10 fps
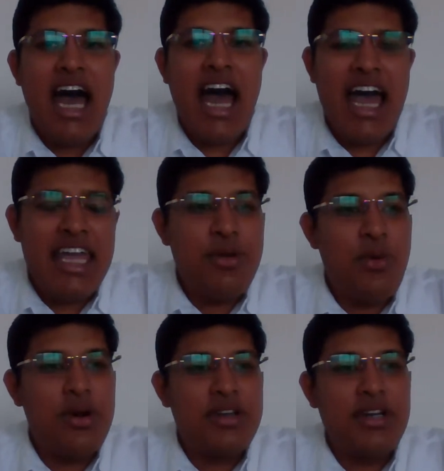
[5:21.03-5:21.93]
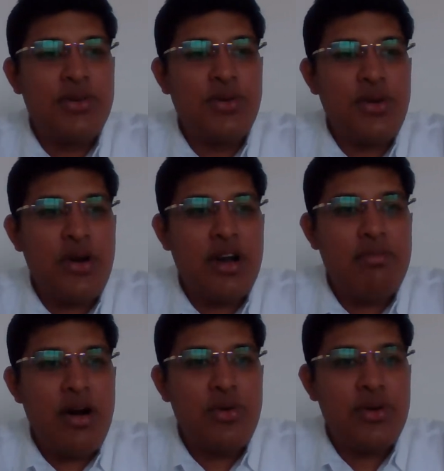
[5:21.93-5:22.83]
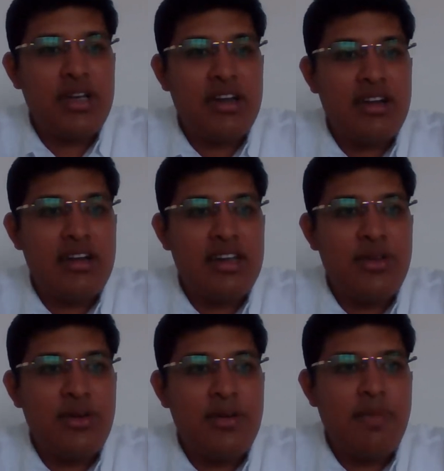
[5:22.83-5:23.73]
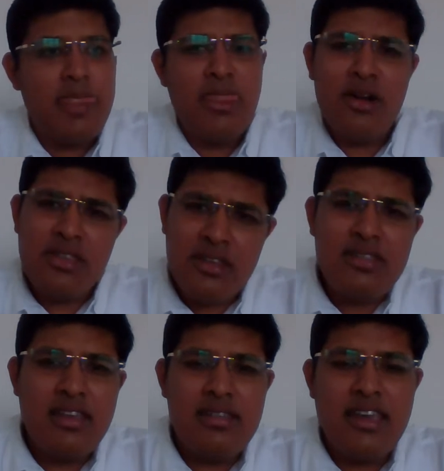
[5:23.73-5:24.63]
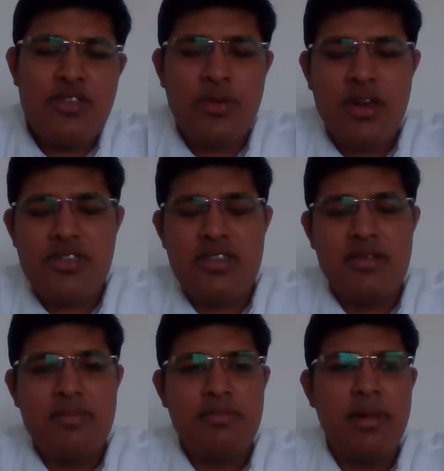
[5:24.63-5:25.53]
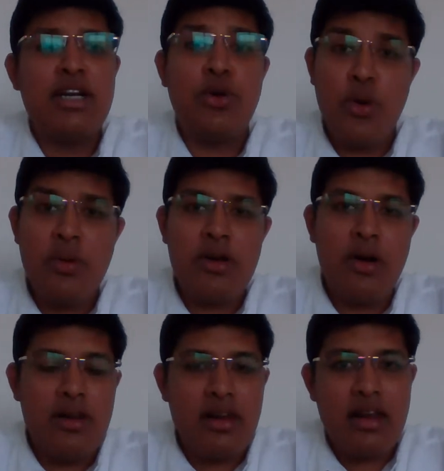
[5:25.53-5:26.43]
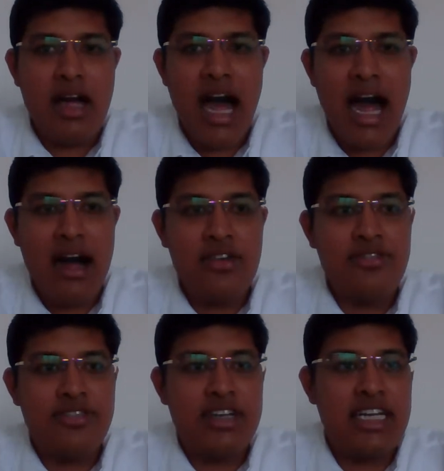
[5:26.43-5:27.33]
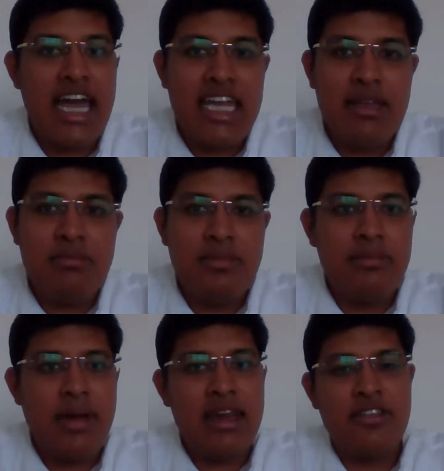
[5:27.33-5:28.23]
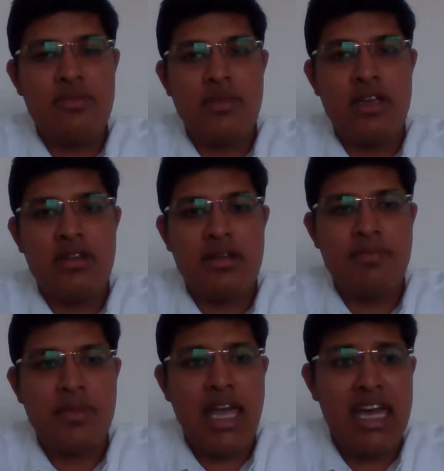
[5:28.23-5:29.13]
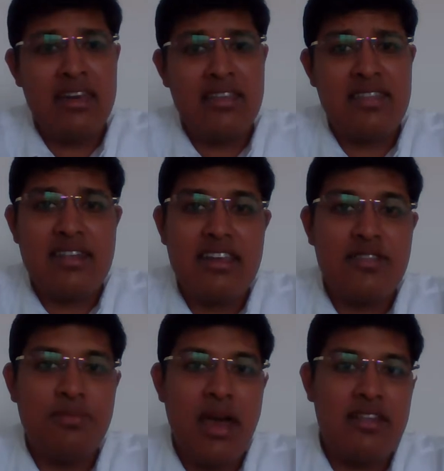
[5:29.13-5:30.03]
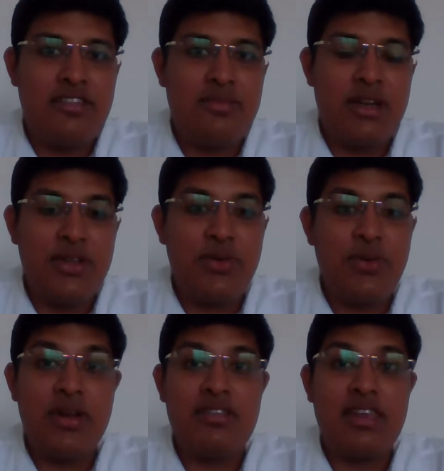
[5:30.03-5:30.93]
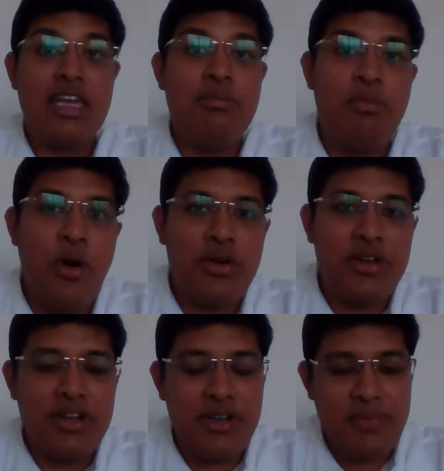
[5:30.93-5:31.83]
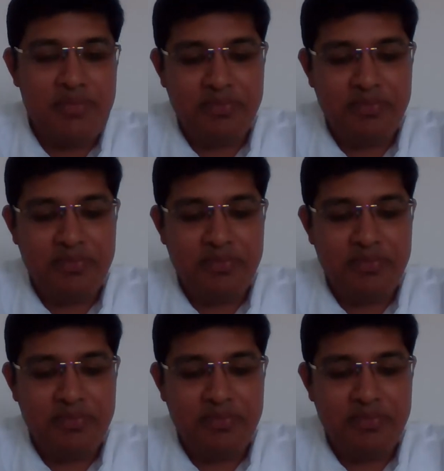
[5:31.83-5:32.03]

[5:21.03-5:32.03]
I wanted to talk about not just this situation, but overall how time management and stress management is important.